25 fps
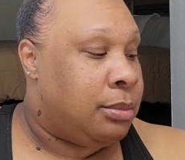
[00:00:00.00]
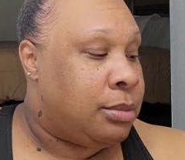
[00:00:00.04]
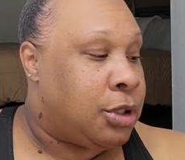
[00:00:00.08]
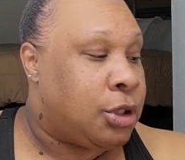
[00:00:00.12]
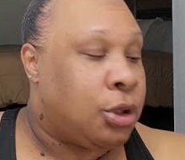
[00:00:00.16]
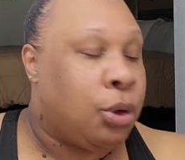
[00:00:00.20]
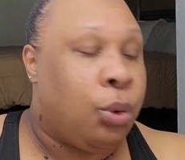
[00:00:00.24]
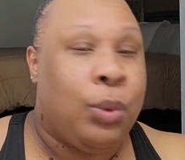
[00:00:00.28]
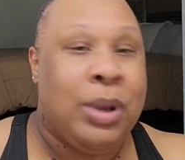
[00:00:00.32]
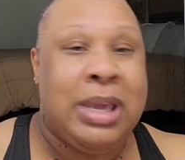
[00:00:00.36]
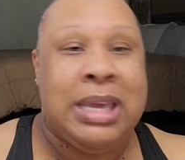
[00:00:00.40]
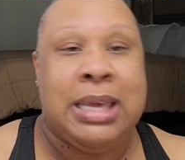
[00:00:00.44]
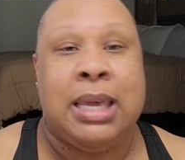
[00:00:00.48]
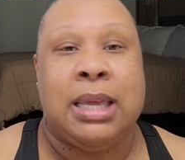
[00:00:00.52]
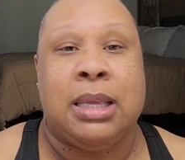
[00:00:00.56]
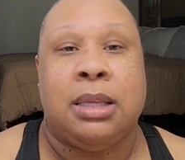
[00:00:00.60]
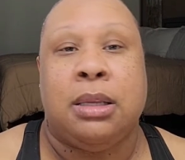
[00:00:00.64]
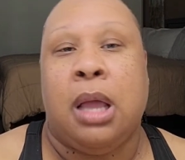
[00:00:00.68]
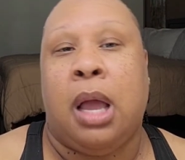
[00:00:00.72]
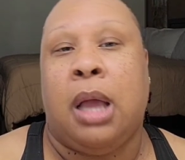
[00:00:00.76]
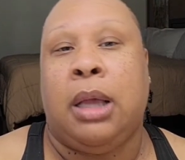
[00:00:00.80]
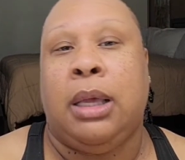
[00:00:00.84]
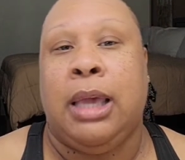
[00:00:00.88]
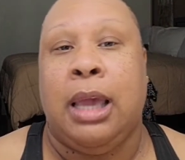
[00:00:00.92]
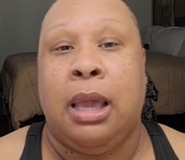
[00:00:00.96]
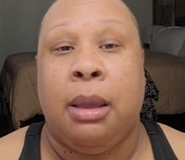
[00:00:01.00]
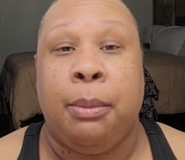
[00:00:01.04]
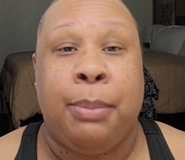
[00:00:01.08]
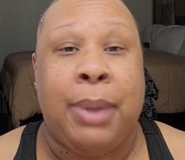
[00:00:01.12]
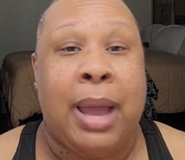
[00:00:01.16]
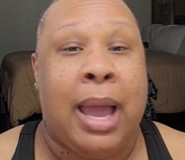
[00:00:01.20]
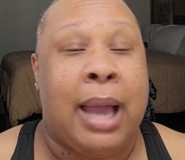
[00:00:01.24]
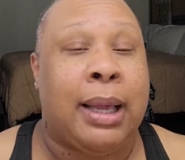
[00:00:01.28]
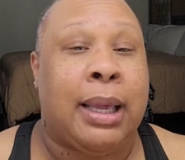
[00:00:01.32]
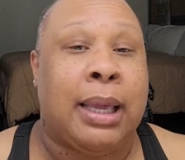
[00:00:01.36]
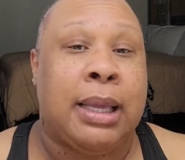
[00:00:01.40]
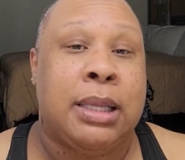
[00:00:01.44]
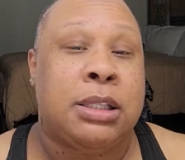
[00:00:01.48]
so we can get
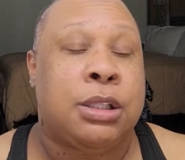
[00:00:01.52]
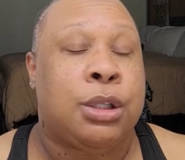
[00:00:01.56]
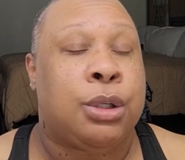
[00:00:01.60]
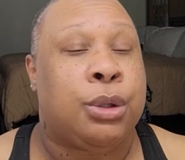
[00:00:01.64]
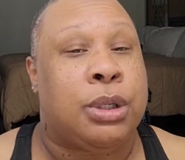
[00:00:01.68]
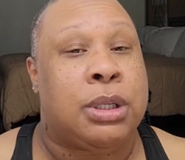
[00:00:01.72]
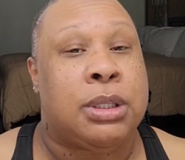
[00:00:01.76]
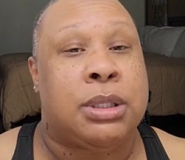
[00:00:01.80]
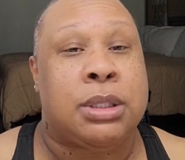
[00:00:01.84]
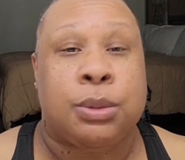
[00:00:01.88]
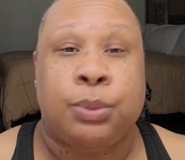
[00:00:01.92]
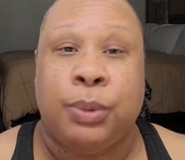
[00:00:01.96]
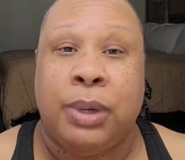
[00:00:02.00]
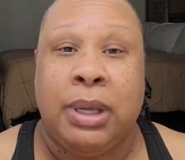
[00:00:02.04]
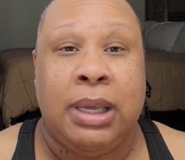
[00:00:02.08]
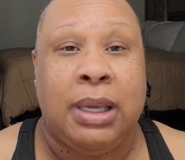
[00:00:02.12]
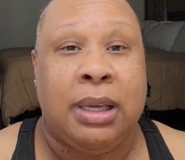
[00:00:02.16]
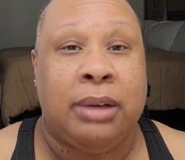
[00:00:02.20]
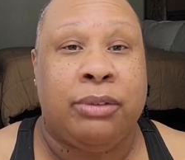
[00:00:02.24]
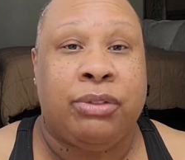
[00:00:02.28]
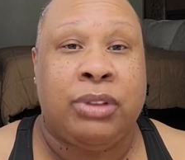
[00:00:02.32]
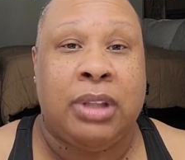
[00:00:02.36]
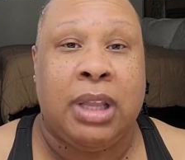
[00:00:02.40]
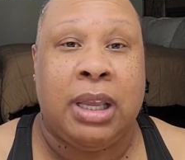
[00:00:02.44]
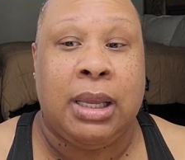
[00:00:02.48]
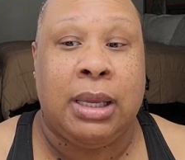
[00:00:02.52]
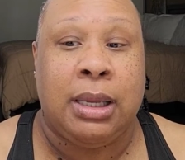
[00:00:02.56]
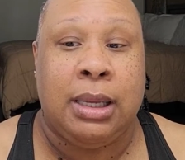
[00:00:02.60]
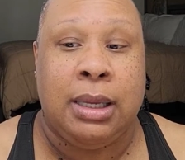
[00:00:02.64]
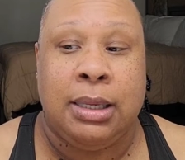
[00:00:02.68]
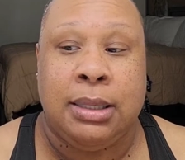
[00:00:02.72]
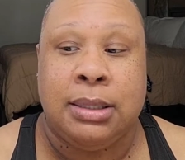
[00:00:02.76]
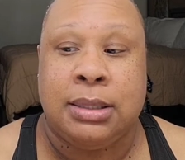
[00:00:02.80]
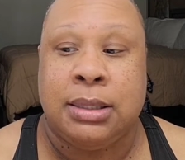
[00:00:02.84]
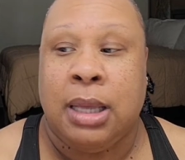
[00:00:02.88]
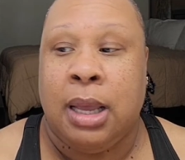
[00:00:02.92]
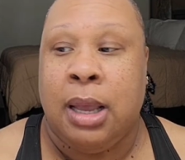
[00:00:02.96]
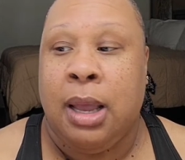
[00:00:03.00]
back into the swing of
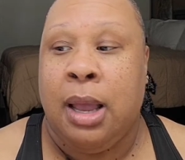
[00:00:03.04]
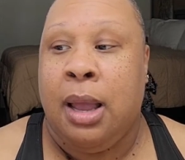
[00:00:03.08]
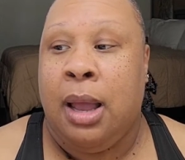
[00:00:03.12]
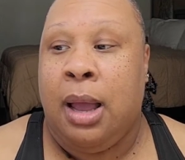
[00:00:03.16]
things.